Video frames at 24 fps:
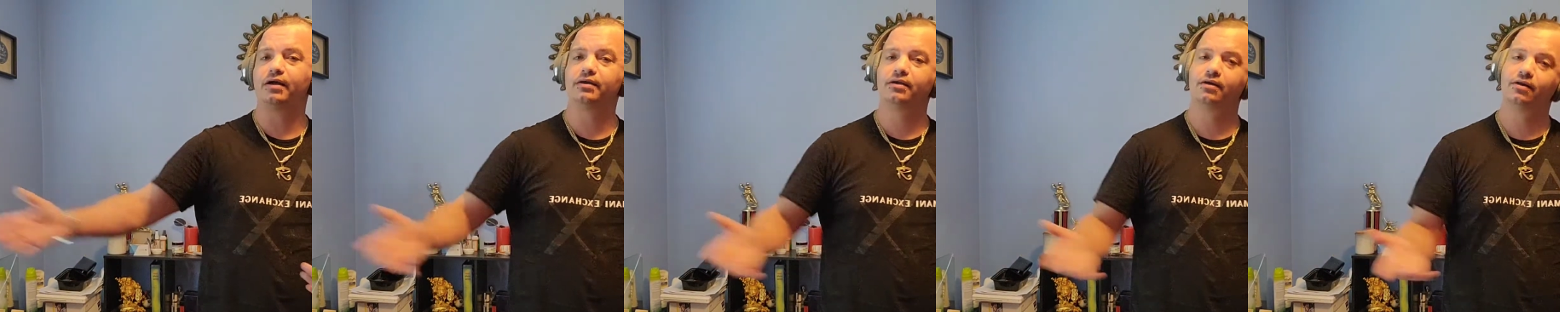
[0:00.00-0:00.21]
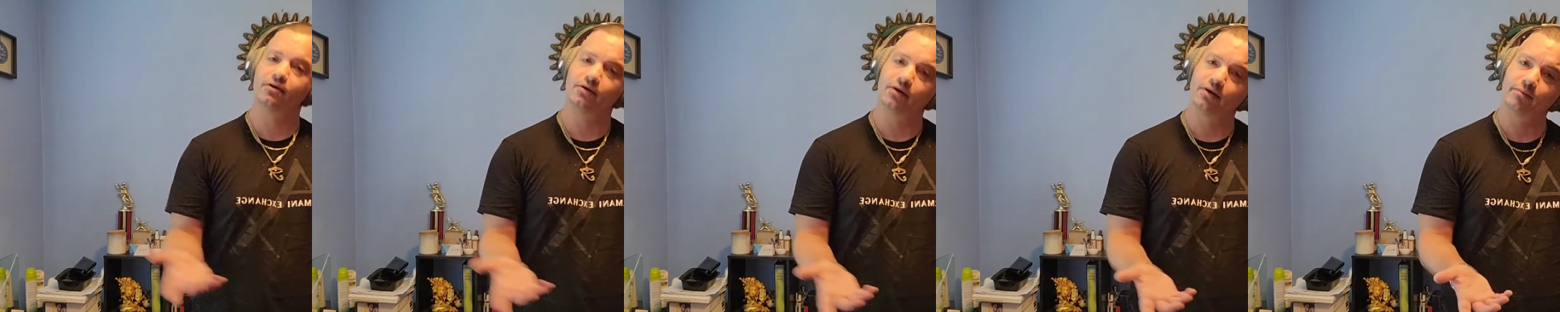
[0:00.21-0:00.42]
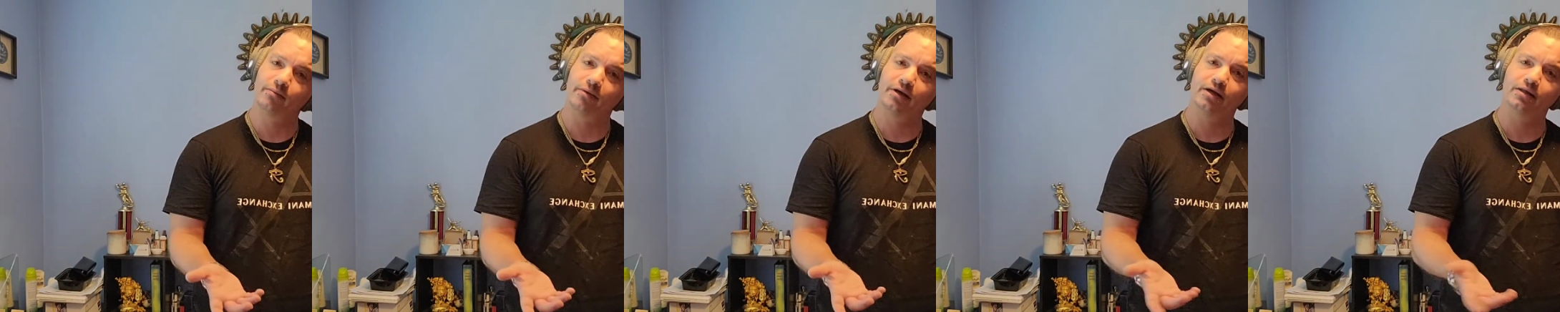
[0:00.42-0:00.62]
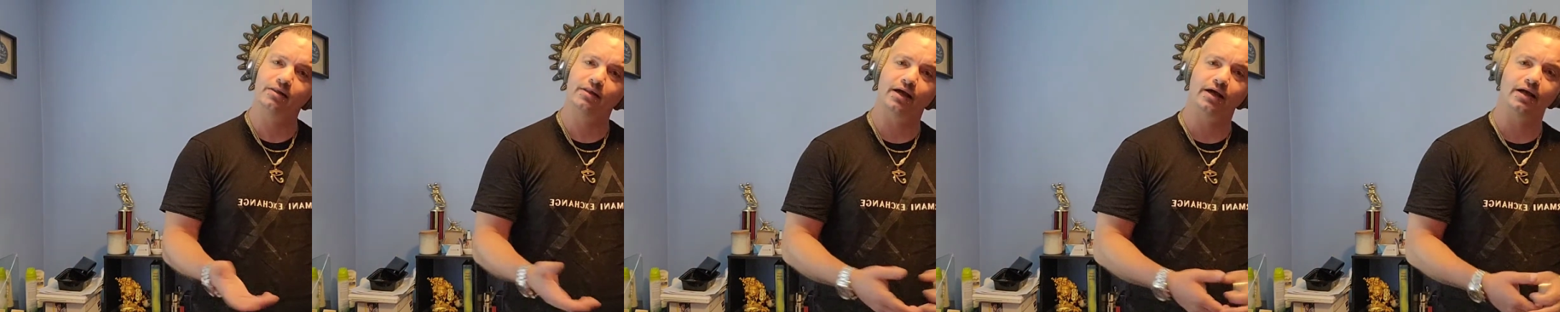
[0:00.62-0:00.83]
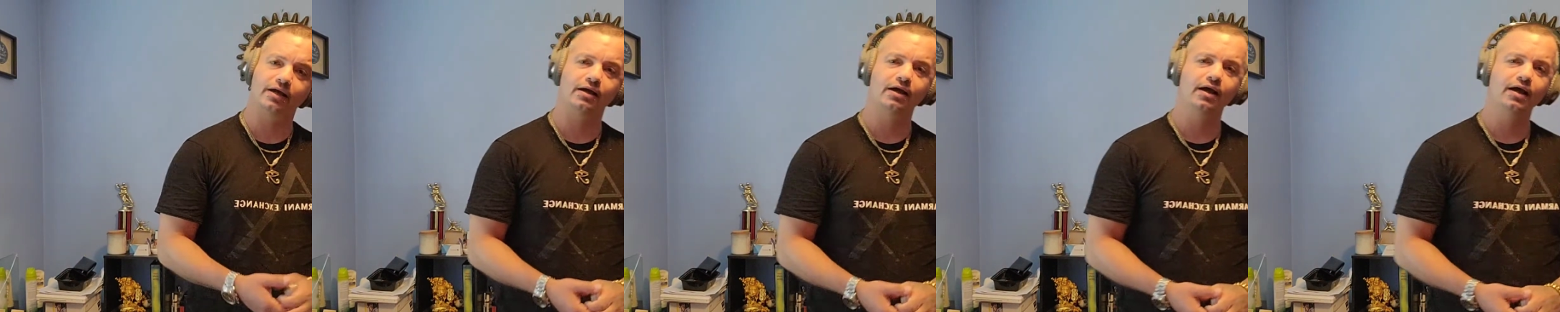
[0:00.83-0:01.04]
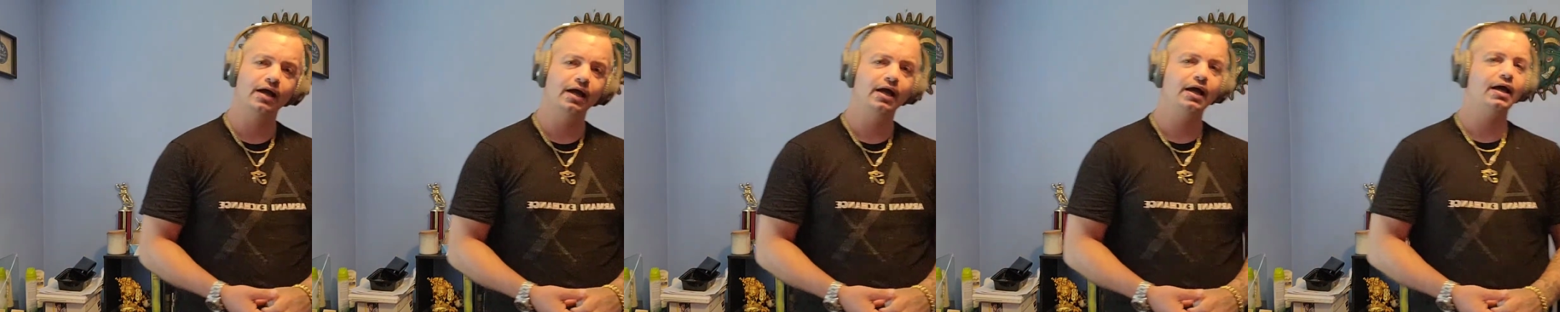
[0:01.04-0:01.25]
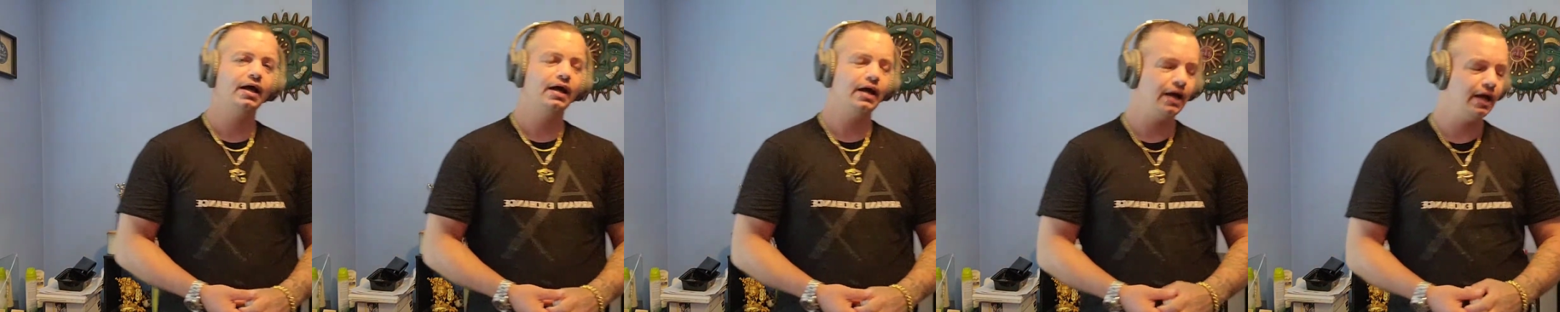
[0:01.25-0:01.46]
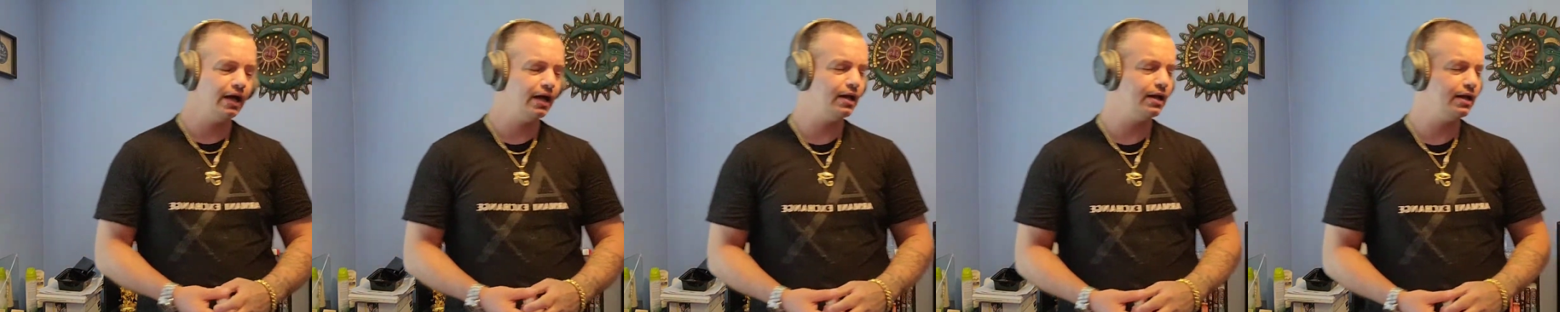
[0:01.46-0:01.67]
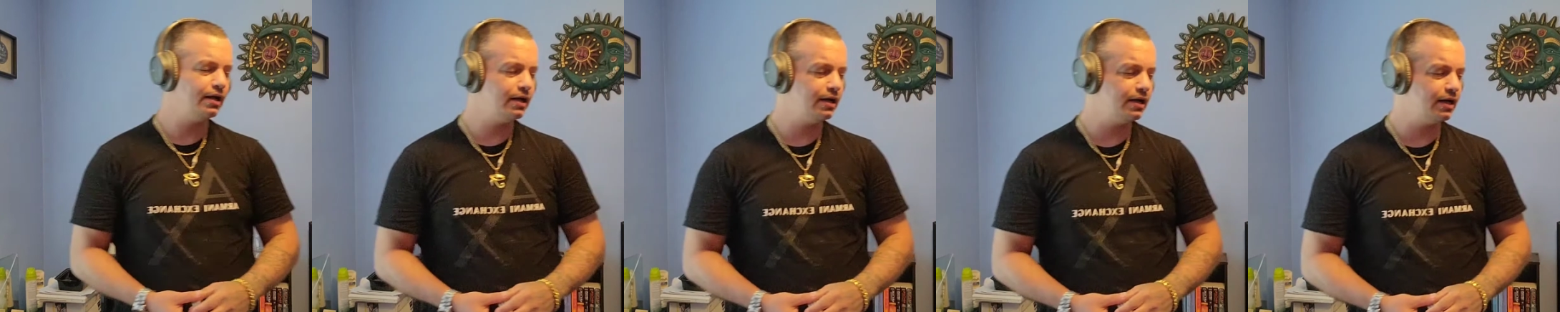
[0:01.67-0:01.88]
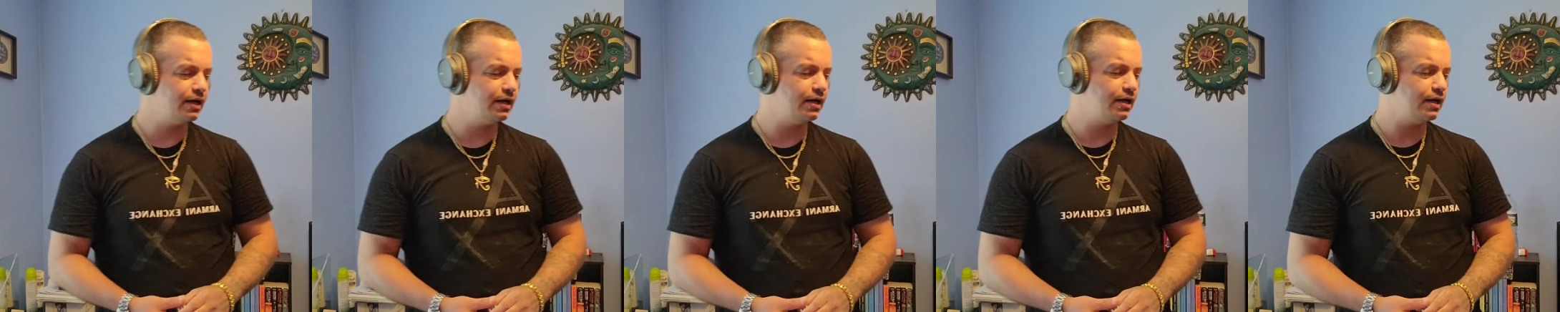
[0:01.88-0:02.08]
You know what I mean? Like, and
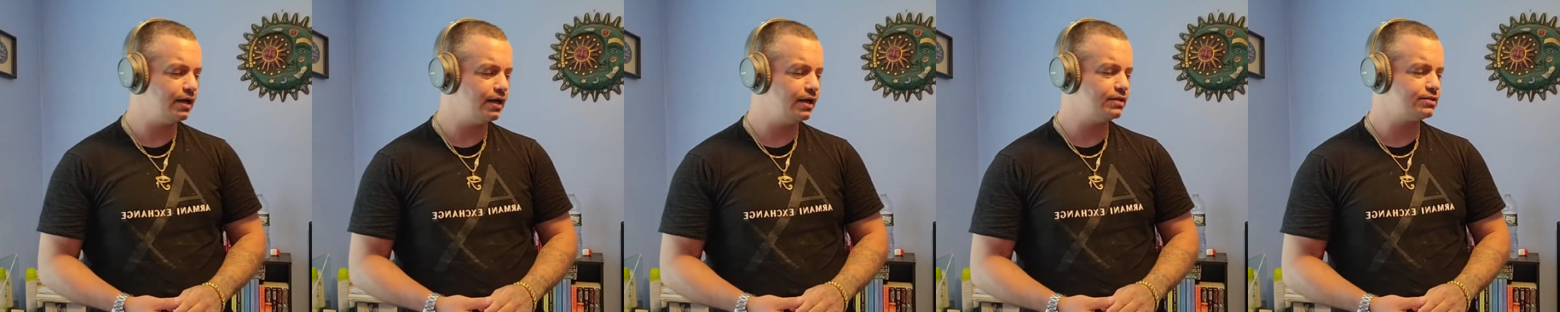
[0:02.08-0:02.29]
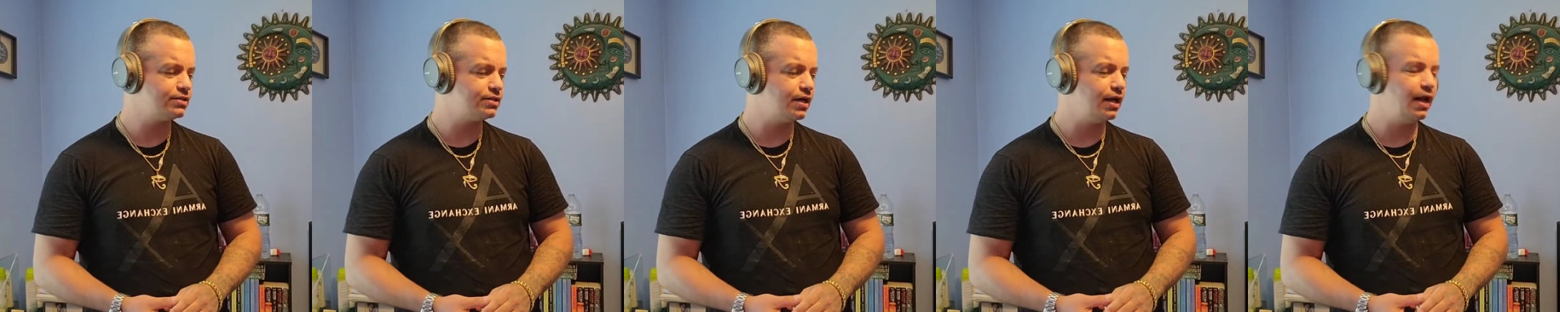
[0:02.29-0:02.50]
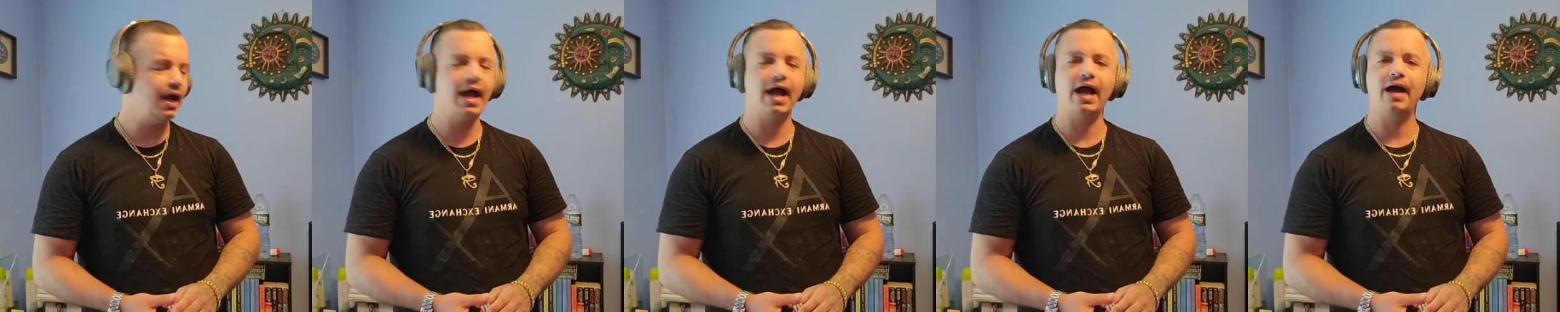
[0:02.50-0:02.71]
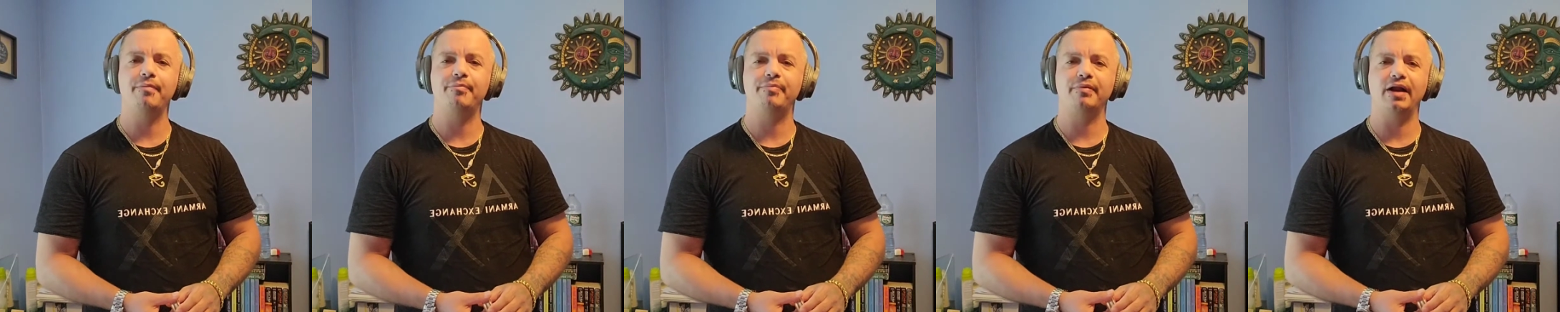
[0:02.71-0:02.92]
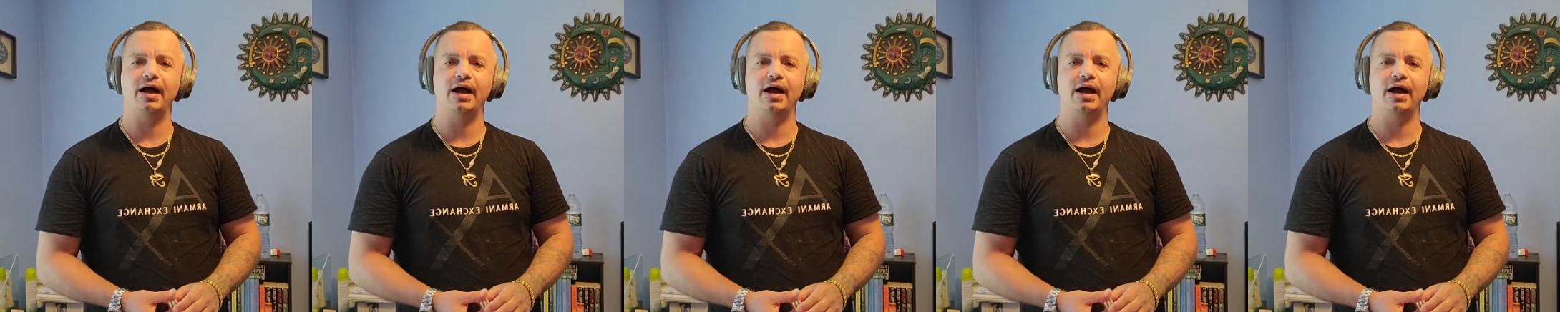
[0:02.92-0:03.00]
it's gonna happen.